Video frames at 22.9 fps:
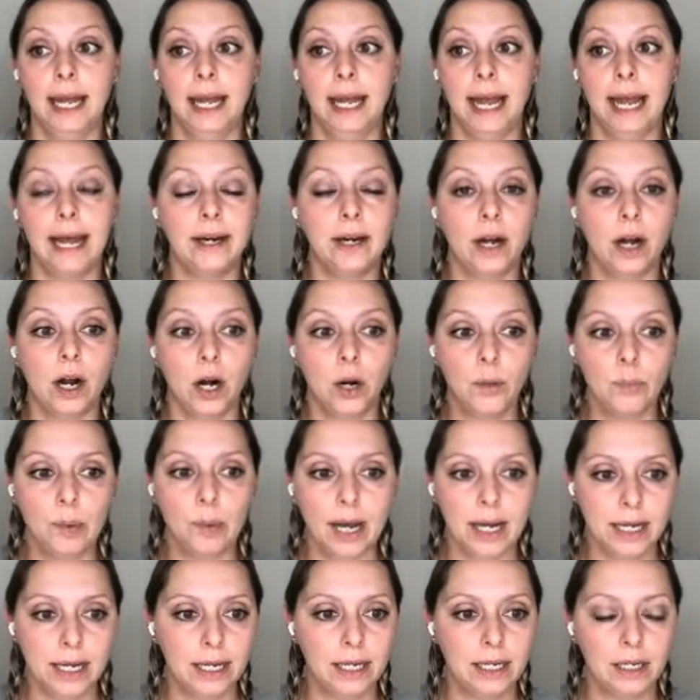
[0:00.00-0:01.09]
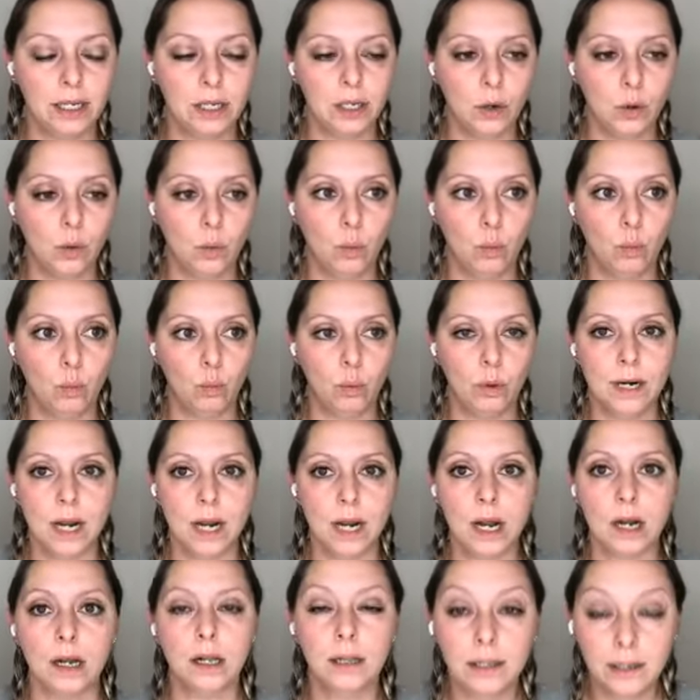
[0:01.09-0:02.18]
And our body, you know, we're
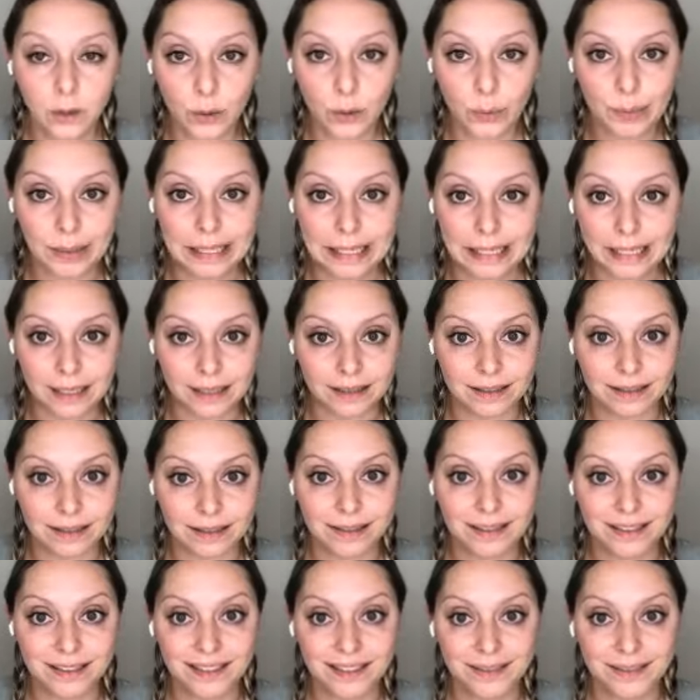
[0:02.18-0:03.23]
not clinical beings